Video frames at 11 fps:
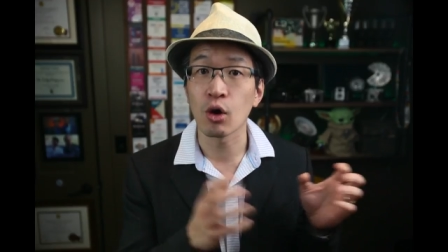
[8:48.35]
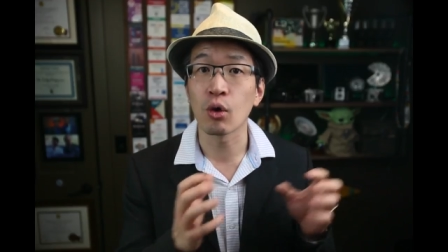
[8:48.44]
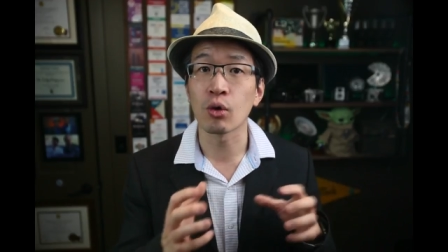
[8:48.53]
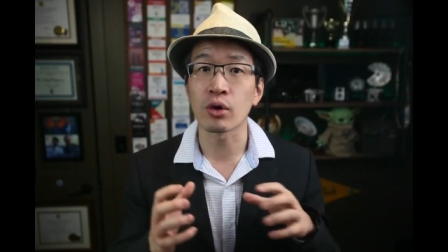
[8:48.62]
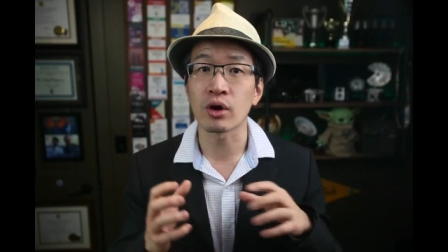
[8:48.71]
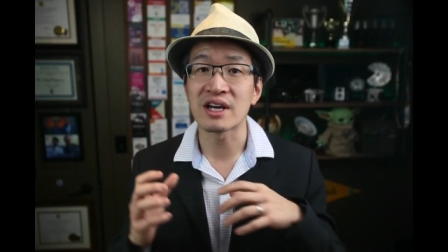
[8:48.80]

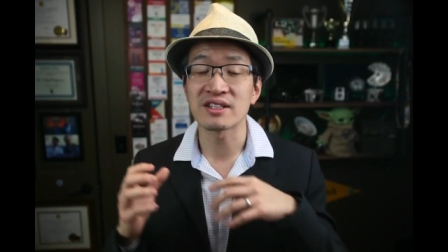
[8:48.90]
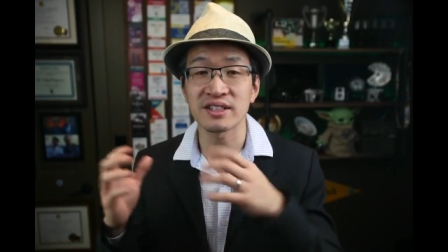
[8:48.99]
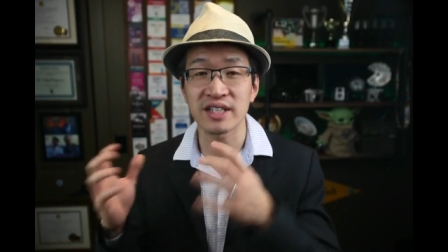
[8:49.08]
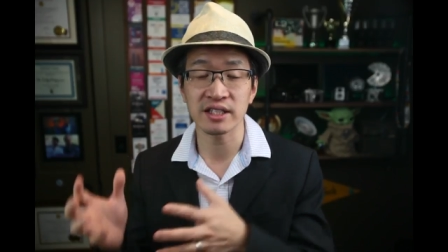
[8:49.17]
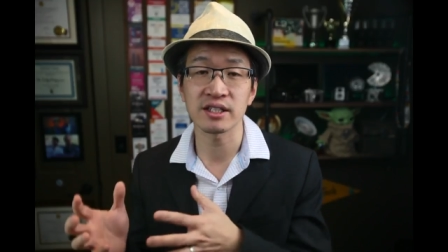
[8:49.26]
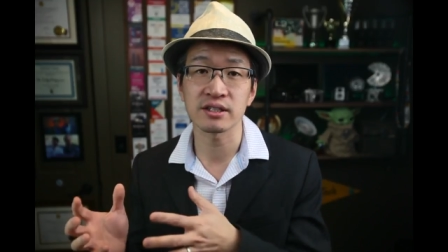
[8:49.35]
or
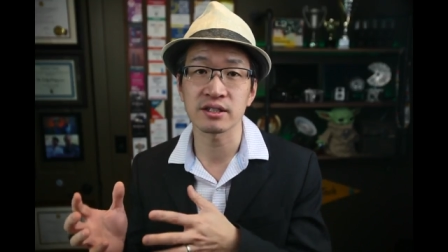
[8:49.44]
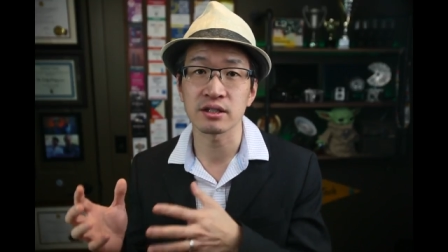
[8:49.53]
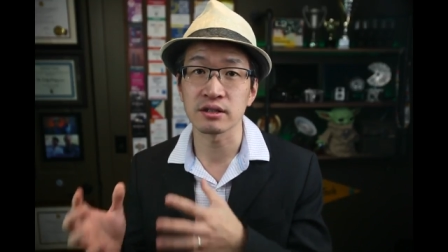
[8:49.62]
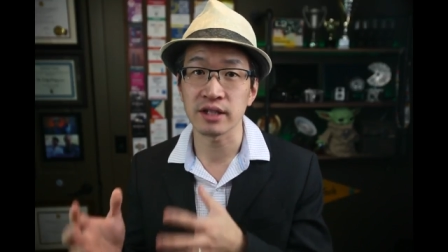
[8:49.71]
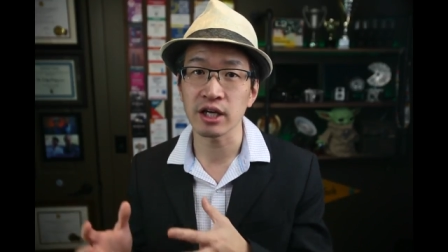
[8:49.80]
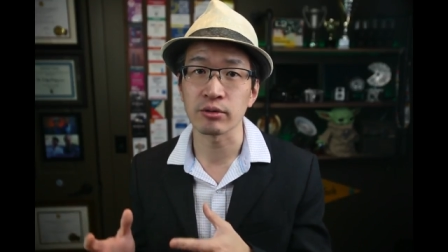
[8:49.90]
sexist
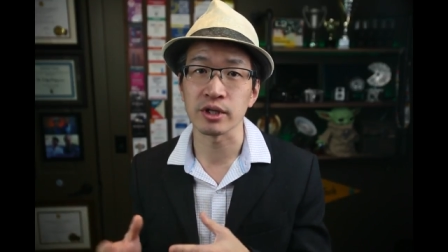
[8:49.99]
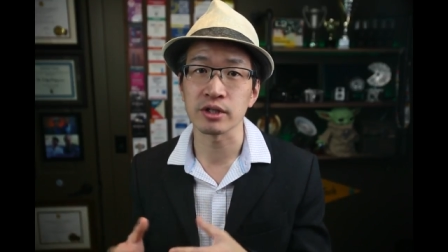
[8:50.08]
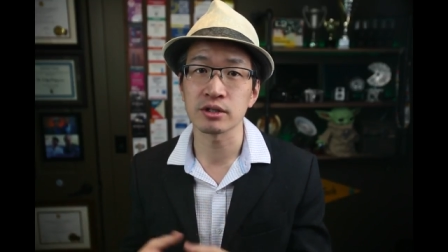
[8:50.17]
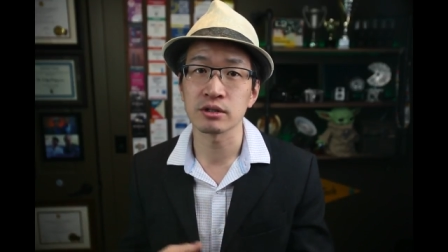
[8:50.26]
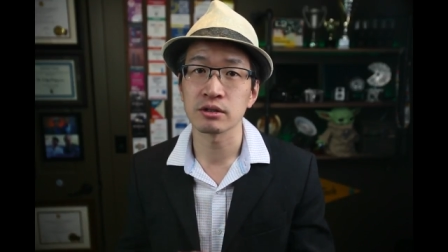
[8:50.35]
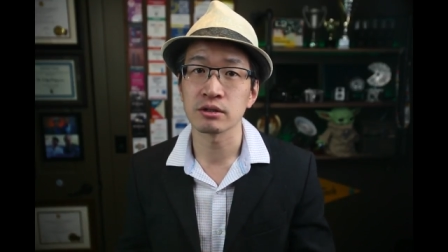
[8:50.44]

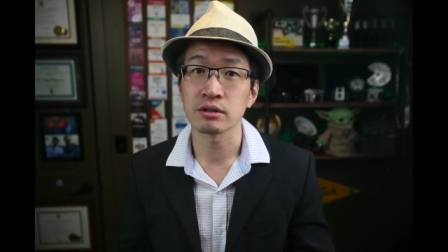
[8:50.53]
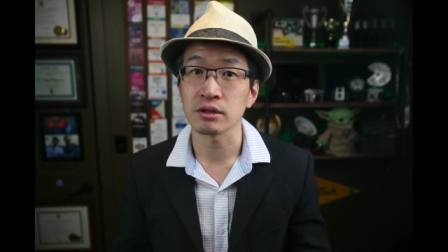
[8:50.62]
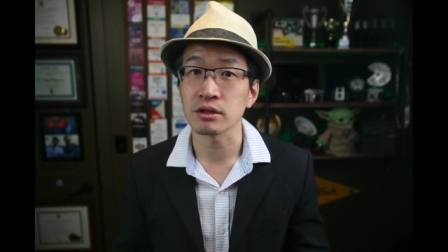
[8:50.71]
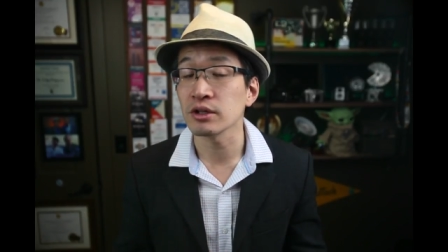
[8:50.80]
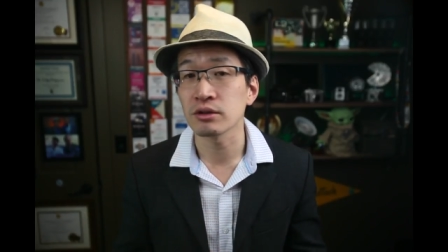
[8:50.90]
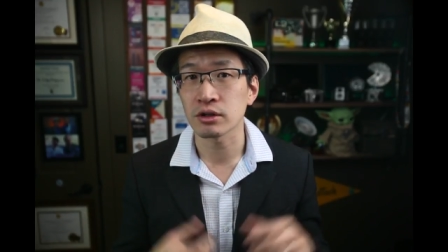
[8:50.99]
language
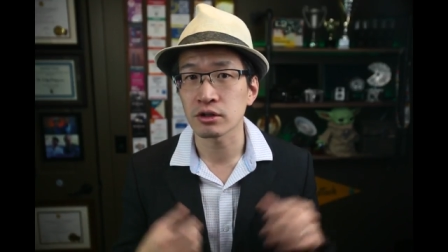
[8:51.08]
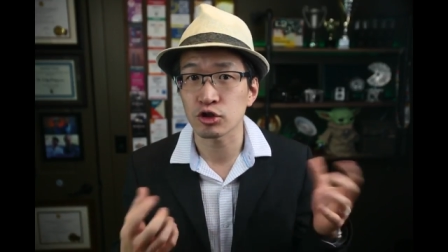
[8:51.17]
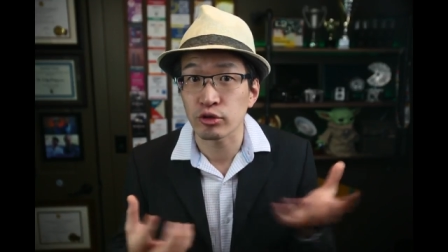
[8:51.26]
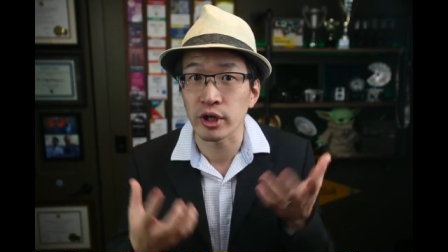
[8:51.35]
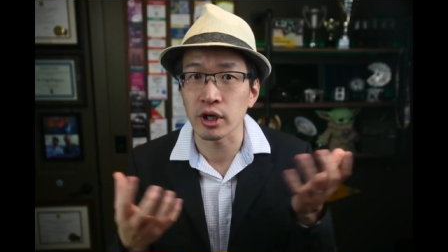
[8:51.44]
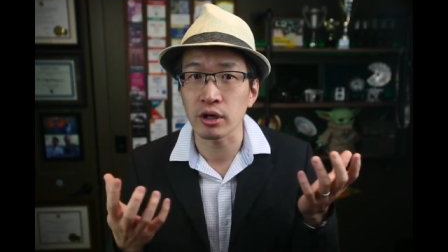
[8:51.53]
in their
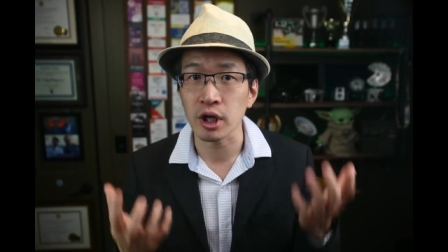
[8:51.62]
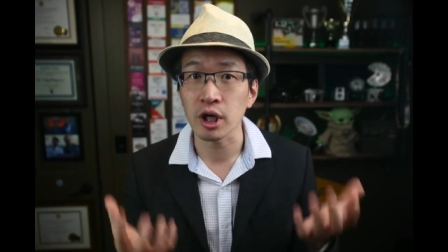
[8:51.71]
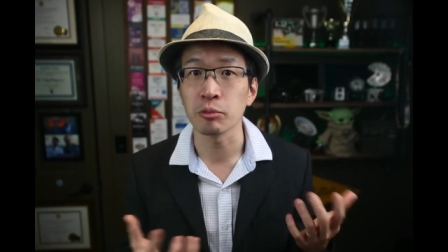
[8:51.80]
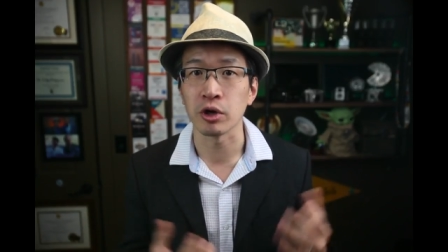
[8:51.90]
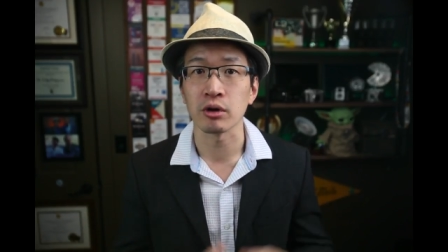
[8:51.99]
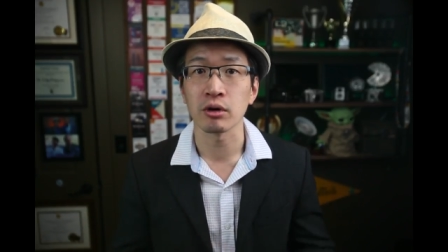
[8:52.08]
training
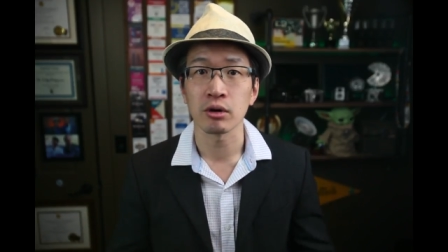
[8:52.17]
input.